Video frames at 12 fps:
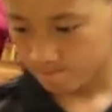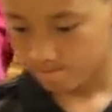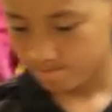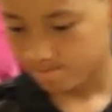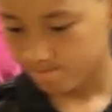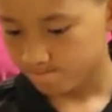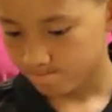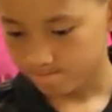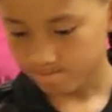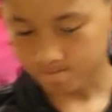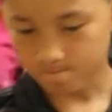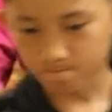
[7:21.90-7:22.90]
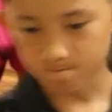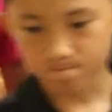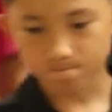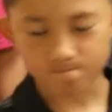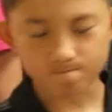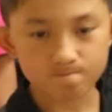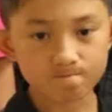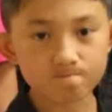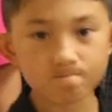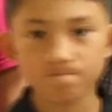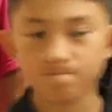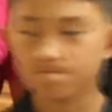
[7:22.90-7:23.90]

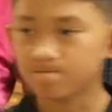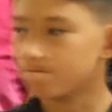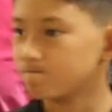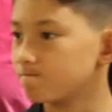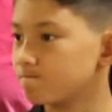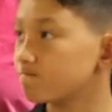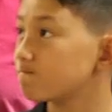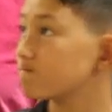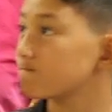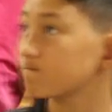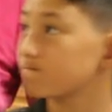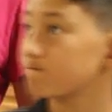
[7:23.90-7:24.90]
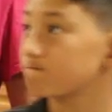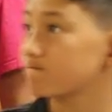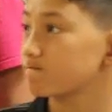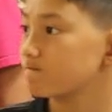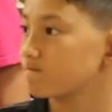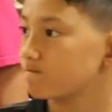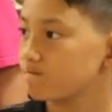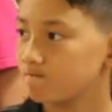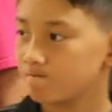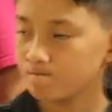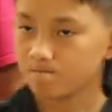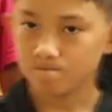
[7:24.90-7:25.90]

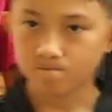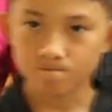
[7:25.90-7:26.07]
(silent)